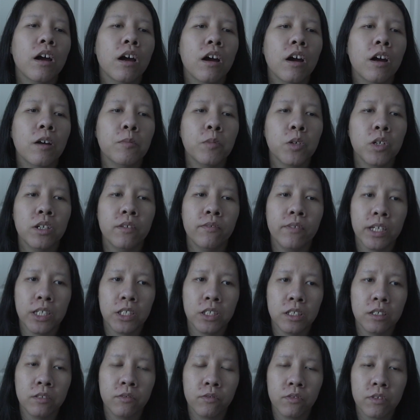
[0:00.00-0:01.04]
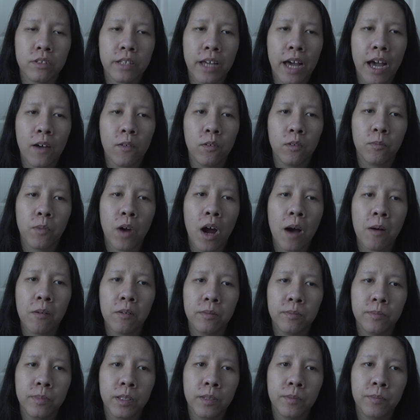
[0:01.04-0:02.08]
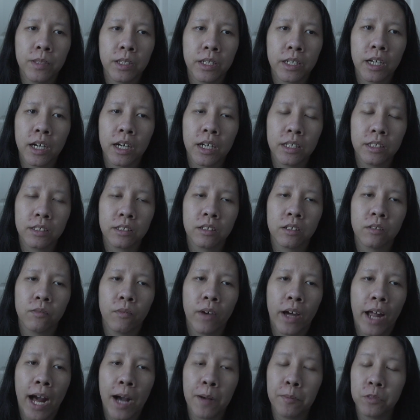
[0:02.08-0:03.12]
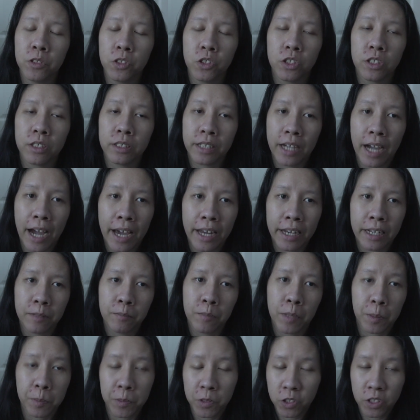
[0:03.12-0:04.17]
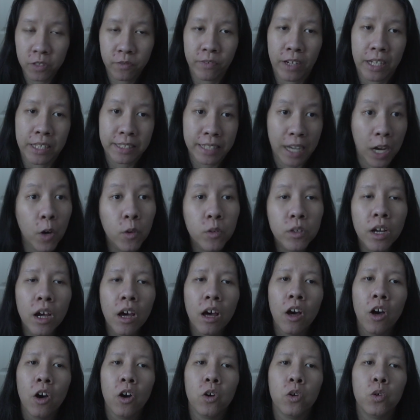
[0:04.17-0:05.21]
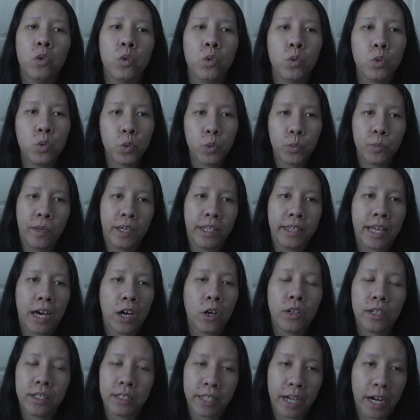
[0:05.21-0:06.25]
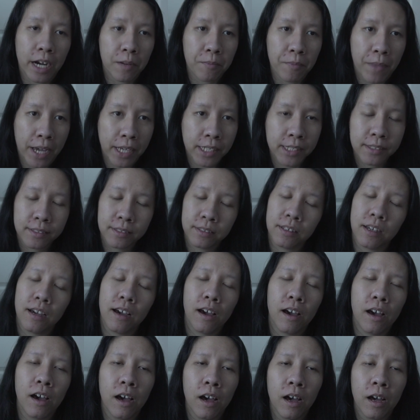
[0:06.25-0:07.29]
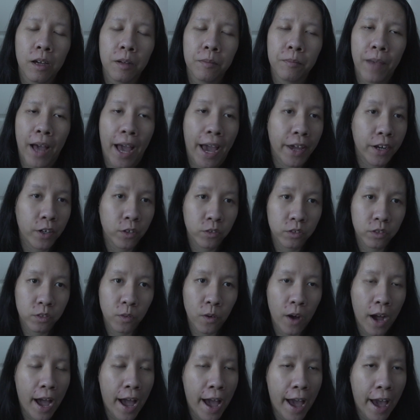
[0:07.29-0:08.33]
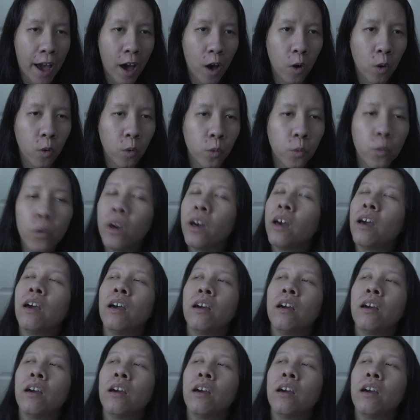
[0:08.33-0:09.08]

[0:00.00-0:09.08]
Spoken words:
her motivation for that will probably be because of what happened to her dad, and maybe she finds out who made that entire mess. I don't know how